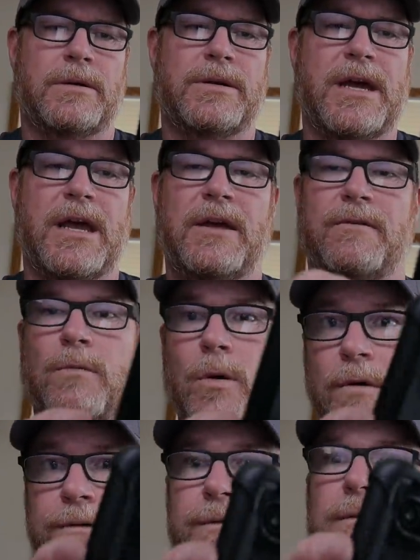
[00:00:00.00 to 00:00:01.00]
Dave
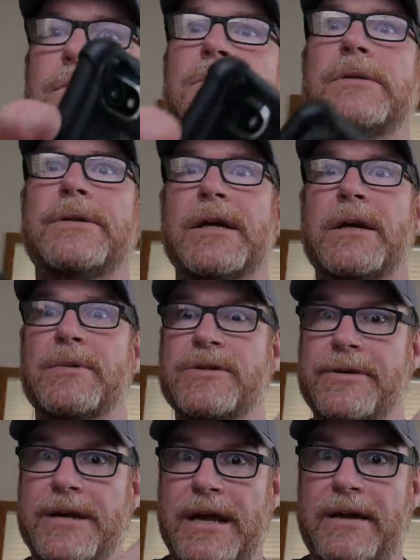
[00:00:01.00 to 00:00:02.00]
Wolf. Thank you,
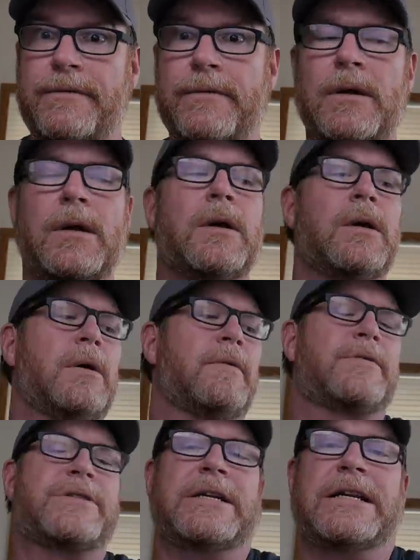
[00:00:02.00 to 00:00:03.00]
Mr. Dave,
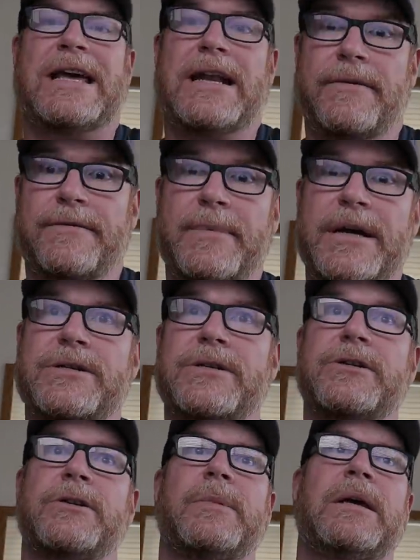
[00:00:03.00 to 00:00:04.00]
for sending that information
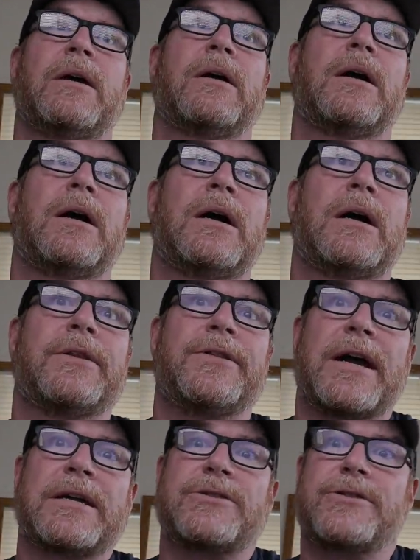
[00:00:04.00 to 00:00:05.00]
to me.
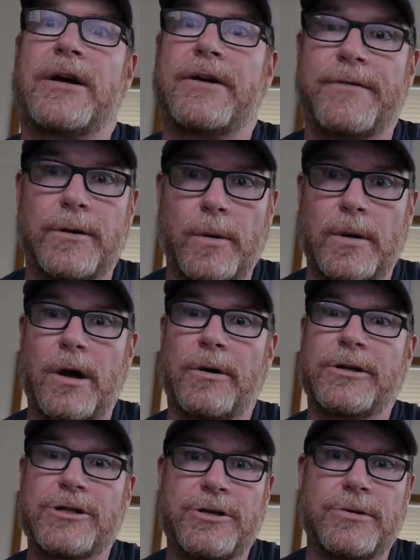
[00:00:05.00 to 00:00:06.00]
Thanks, Jerry, for doing
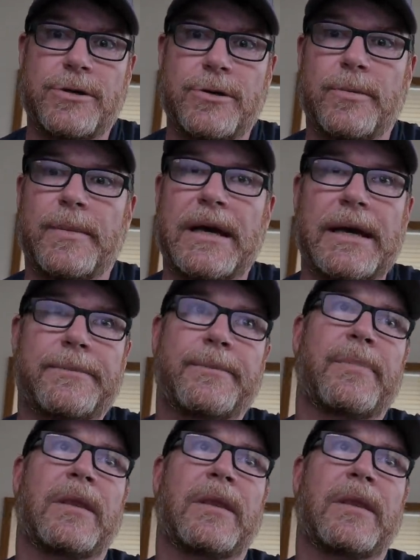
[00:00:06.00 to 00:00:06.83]
all that you do, man.